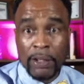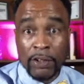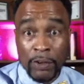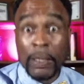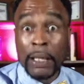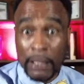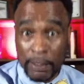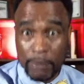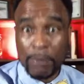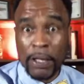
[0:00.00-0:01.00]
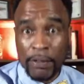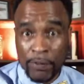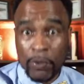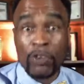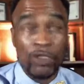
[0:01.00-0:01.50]
you got to have to pay
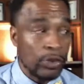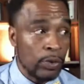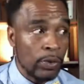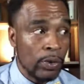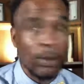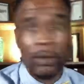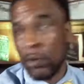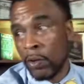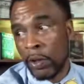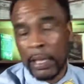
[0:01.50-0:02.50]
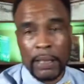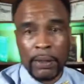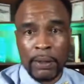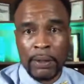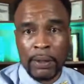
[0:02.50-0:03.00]
for sooner or later.